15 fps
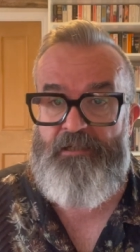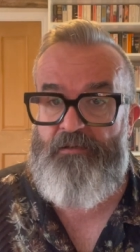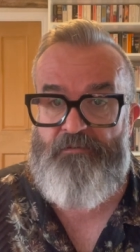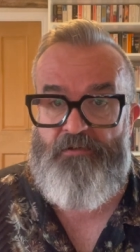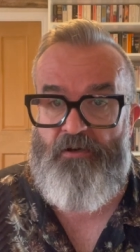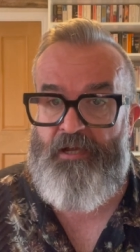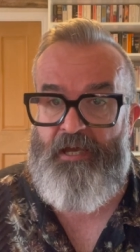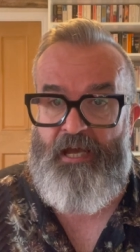You've
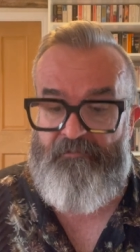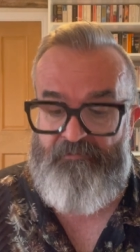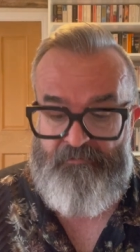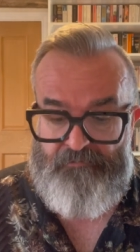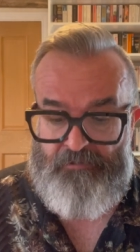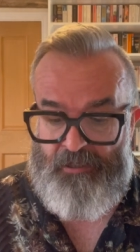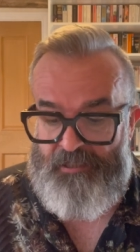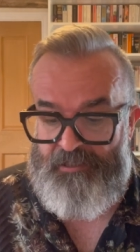got to have him
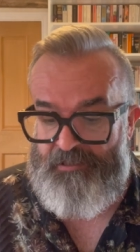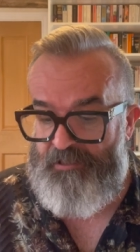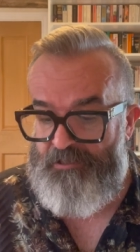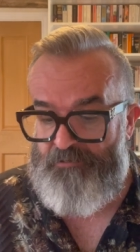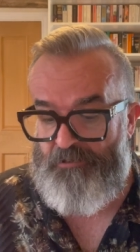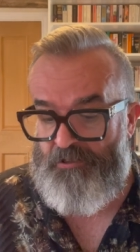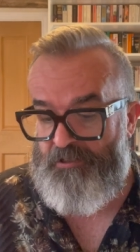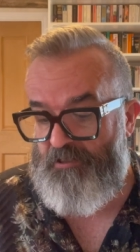play.
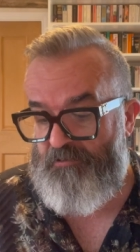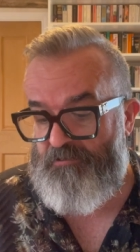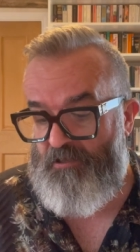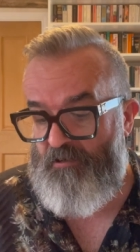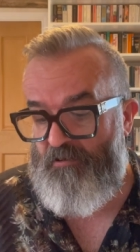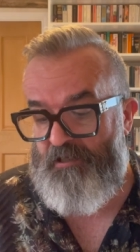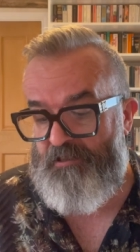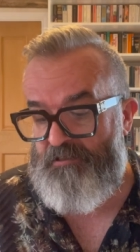He's one of those
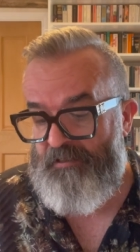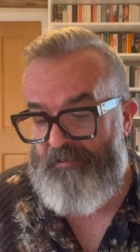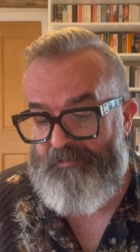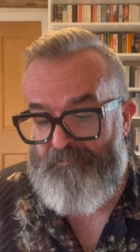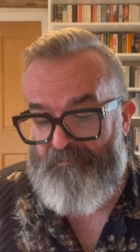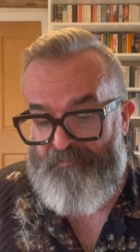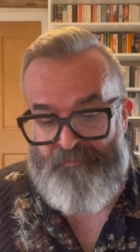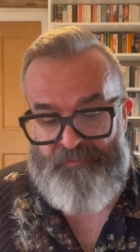guys.
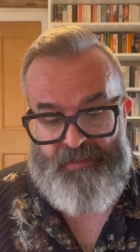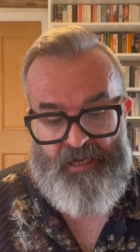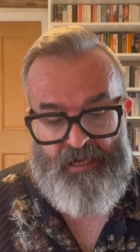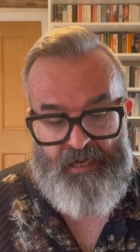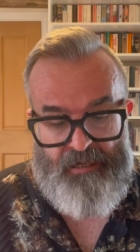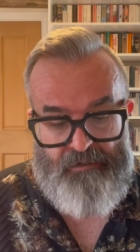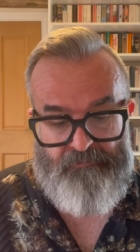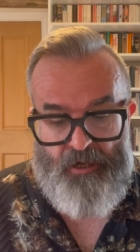
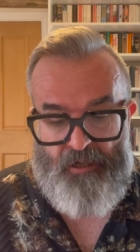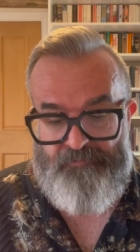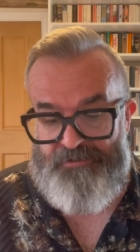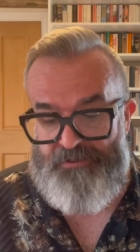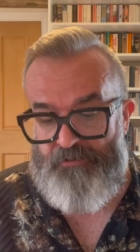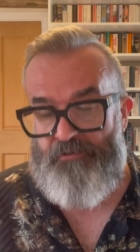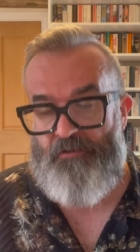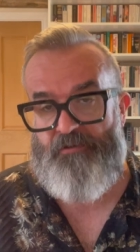I'm
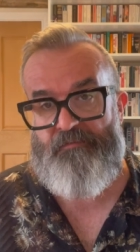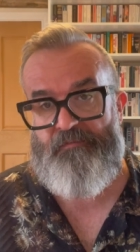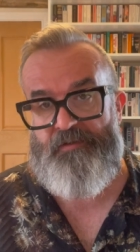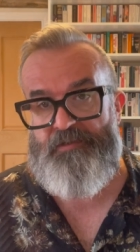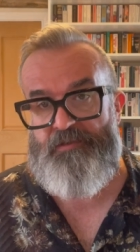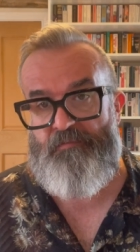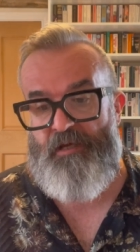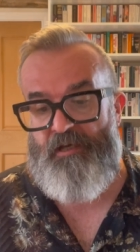still not
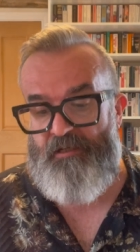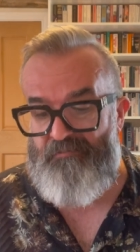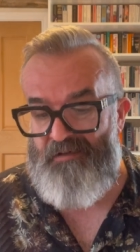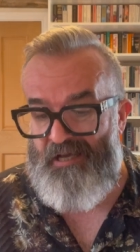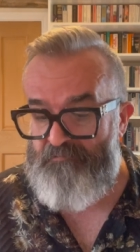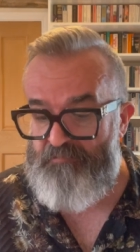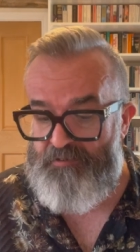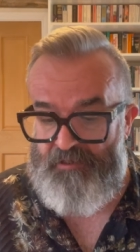convinced about him.
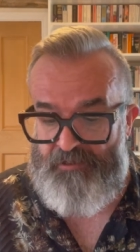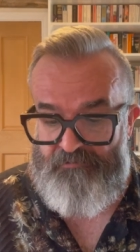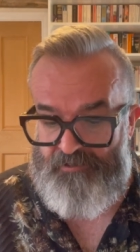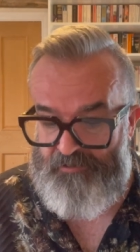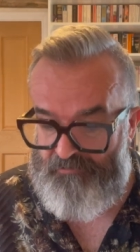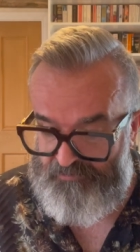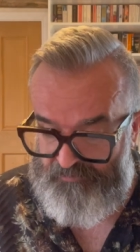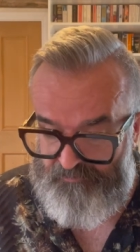
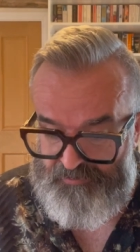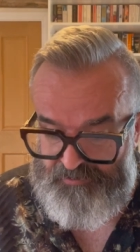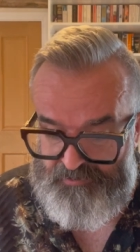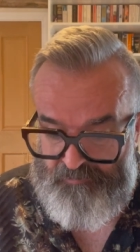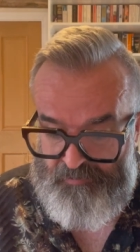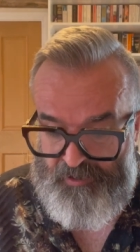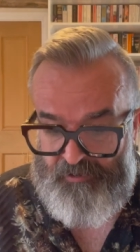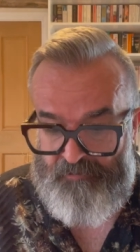Absolutely not convinced
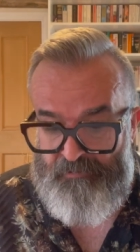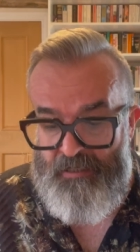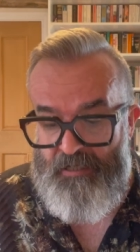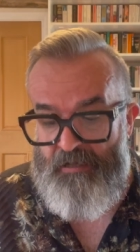about him.